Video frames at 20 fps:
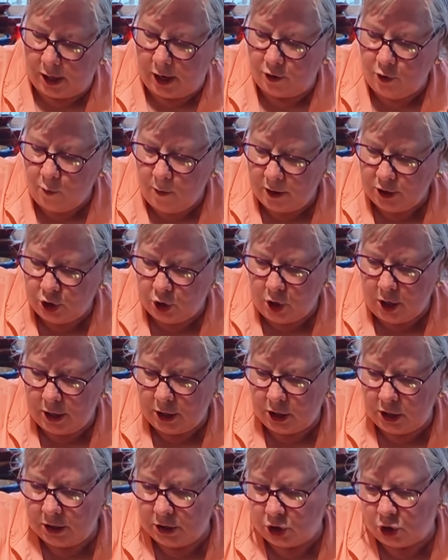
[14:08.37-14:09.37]
Otherwise, you're
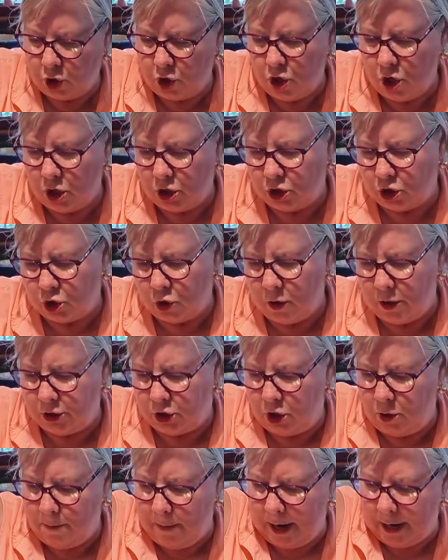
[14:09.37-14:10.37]
kind of going to stir it
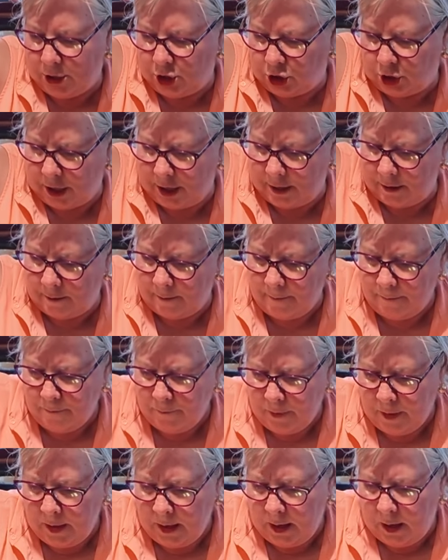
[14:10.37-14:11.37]
too much and
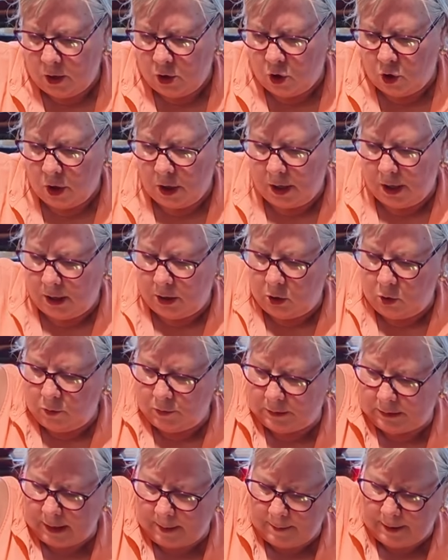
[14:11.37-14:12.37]
you're going to
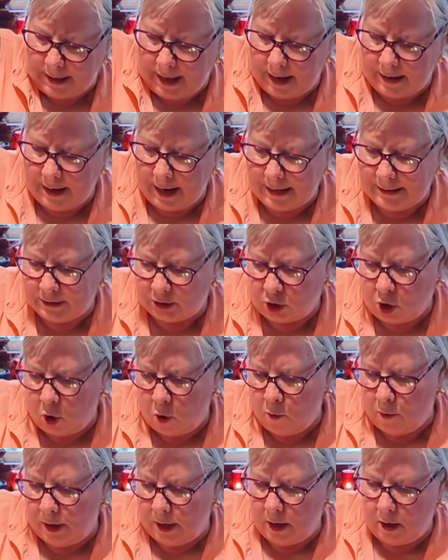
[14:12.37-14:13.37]
lose some of that nice
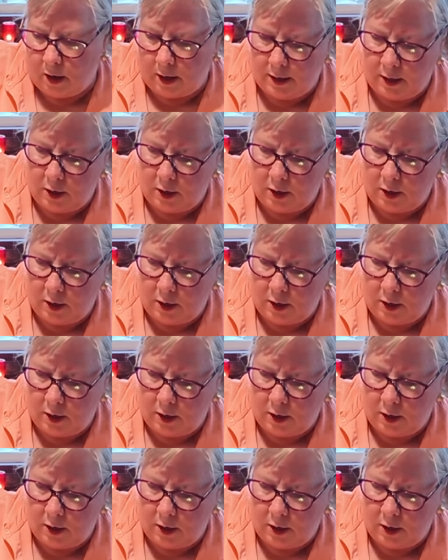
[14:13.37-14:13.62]
coating on